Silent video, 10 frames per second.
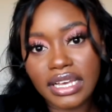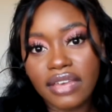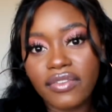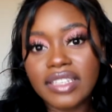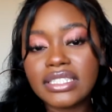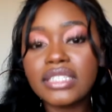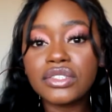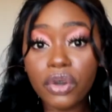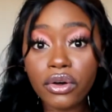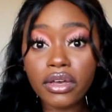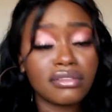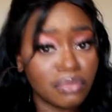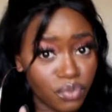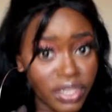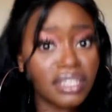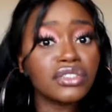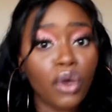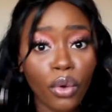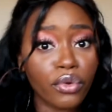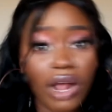If I see a dog with its
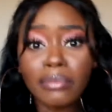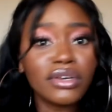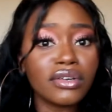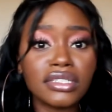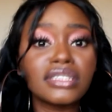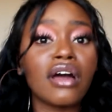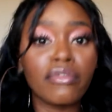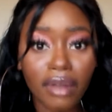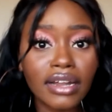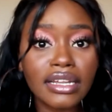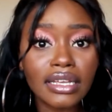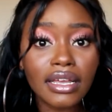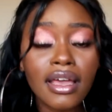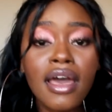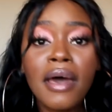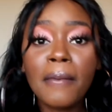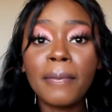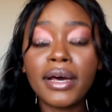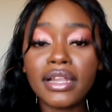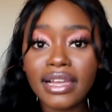owner, I'm not gonna start running,
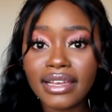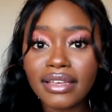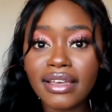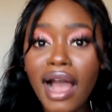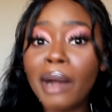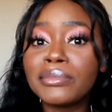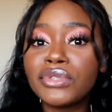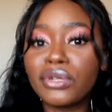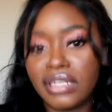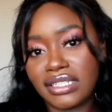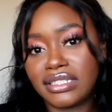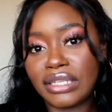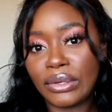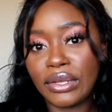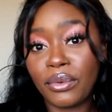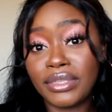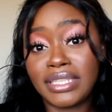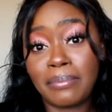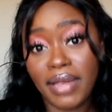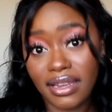but I'm not necessarily going
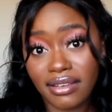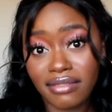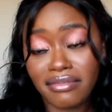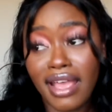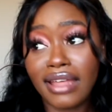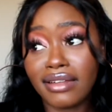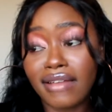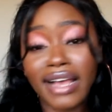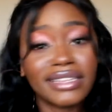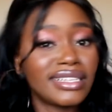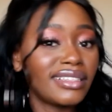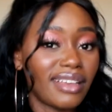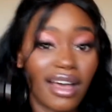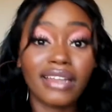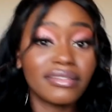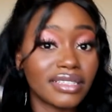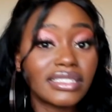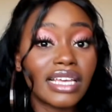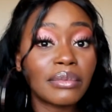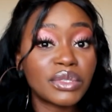to pet it. And I think kind of the
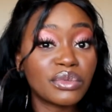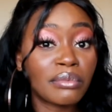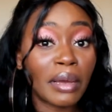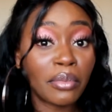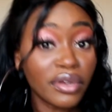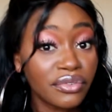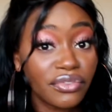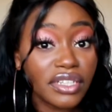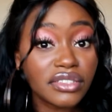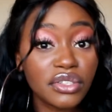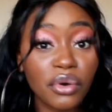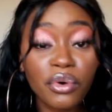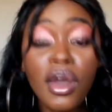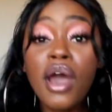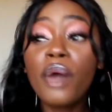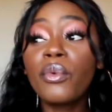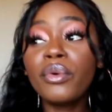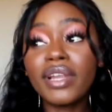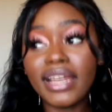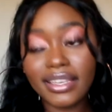same as with my boyfriend. So we
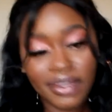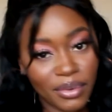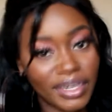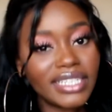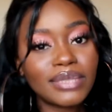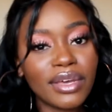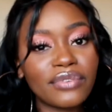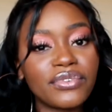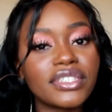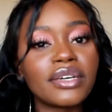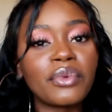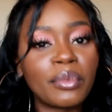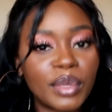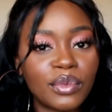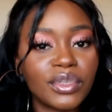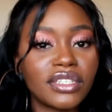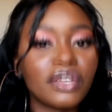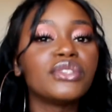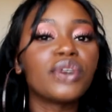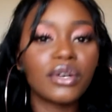were like, you know what, let's wait for the woman with
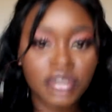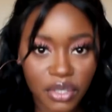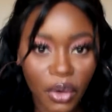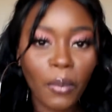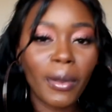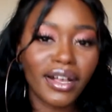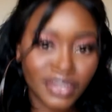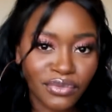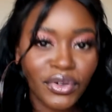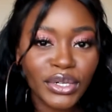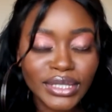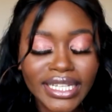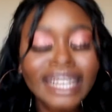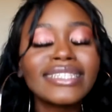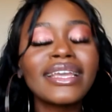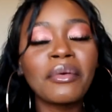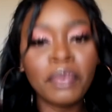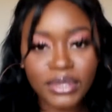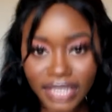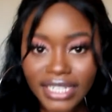her dog to go past first, and then
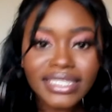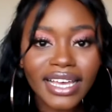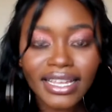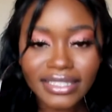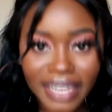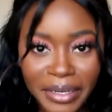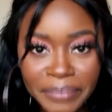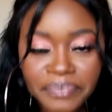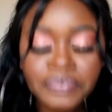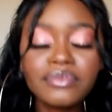we'll start to head down.